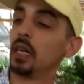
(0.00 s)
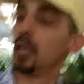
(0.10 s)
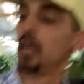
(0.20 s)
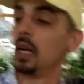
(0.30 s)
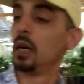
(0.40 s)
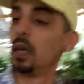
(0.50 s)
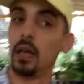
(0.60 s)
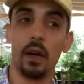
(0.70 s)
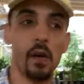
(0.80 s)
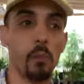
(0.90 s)
And your
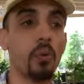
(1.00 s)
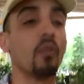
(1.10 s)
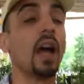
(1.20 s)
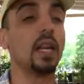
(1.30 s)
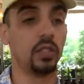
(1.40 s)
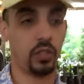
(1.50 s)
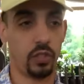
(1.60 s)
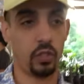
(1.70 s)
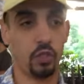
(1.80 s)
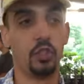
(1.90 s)
Perez was your last
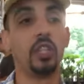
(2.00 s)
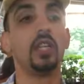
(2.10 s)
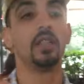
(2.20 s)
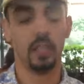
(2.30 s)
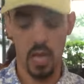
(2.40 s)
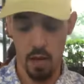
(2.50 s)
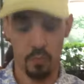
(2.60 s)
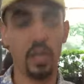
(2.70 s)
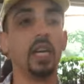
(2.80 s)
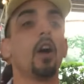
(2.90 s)
P E R E Z. Yeah,
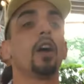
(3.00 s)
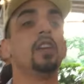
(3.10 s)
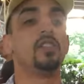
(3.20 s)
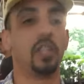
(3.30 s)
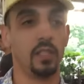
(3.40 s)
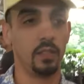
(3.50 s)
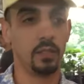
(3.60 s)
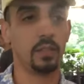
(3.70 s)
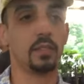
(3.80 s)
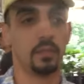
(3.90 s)
P E R E Z.
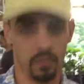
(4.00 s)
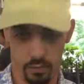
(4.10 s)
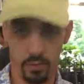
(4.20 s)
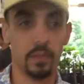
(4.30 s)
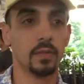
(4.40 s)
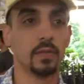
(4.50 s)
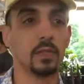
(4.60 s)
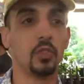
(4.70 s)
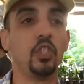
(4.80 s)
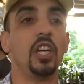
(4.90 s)
Okay, first name was
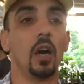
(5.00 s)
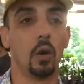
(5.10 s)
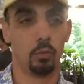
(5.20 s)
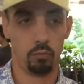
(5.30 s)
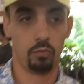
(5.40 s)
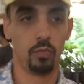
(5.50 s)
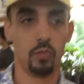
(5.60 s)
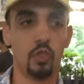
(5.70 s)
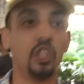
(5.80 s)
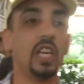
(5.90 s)
Geo. Geo.
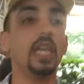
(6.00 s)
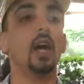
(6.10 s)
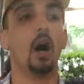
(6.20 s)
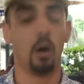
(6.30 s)
Geo.